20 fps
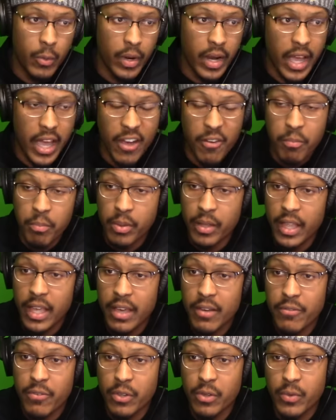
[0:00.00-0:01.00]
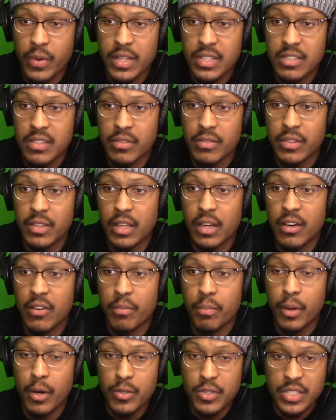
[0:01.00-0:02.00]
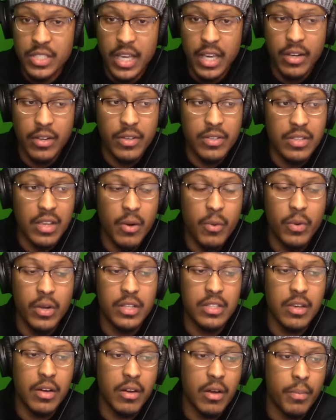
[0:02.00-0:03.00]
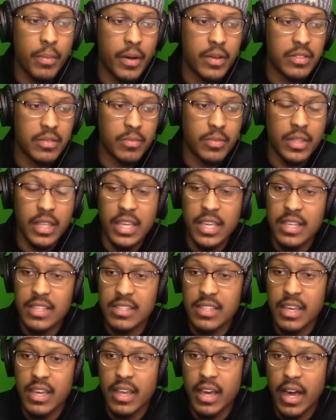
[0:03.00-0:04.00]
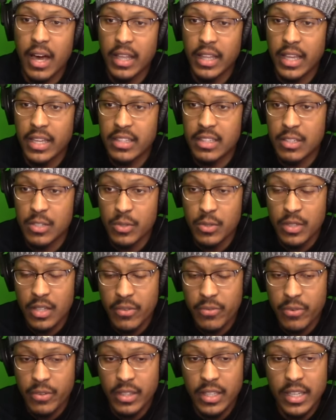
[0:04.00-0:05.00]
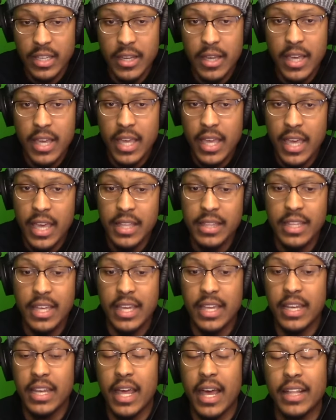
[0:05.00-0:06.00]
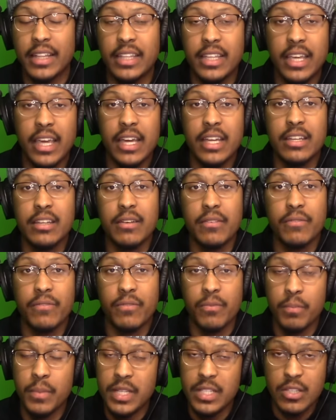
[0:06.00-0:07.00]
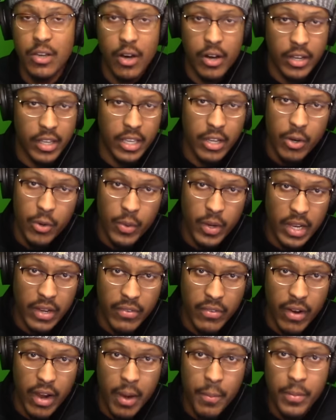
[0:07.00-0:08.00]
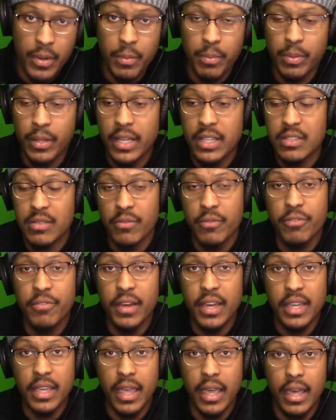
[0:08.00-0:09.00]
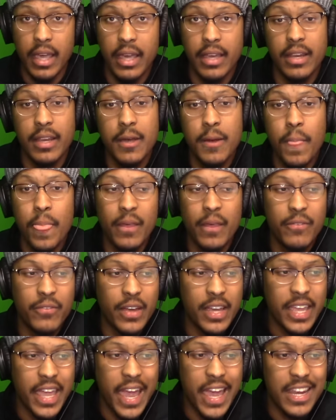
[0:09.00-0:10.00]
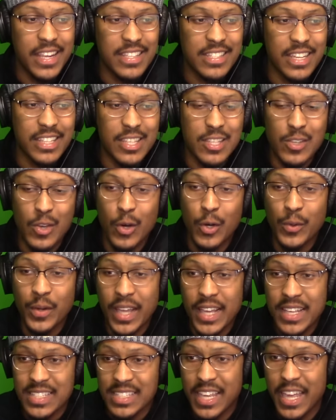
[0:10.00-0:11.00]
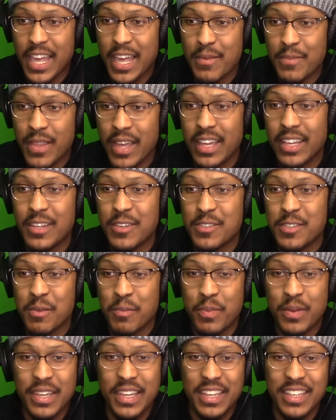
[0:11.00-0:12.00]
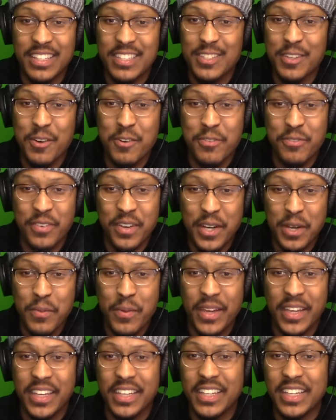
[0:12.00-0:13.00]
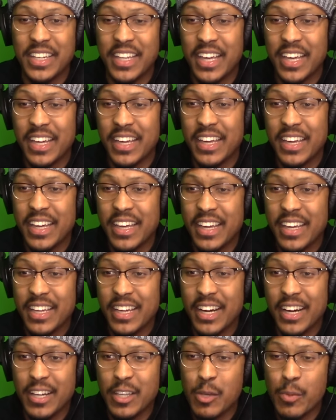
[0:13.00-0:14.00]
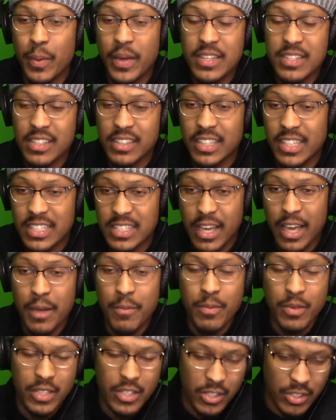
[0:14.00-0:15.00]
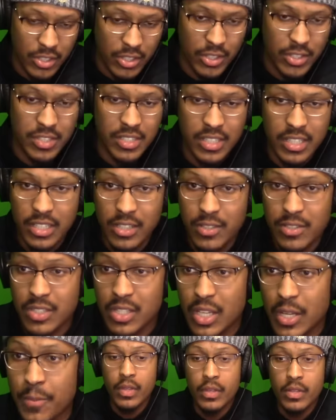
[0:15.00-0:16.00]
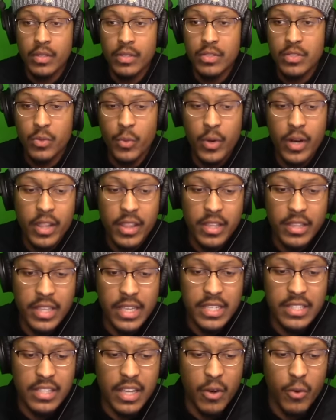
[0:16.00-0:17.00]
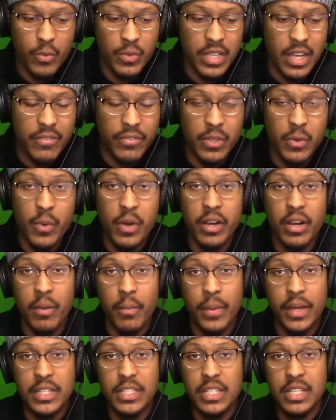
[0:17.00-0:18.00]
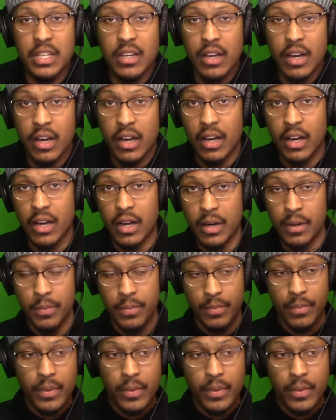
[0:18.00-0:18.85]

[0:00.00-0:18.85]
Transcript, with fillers: what I have planned for the rest of uh, both channels. I want to talk about some things that I like to do differently. And then at the end of me talking or whatever, I'm going to play some Fakeade. Fakeade is like this old ass game that used to be so funny back in the day. Uh, you basically type, you'll, you'll see, you'll see. So one of the things that I definitely wanted to mention uh,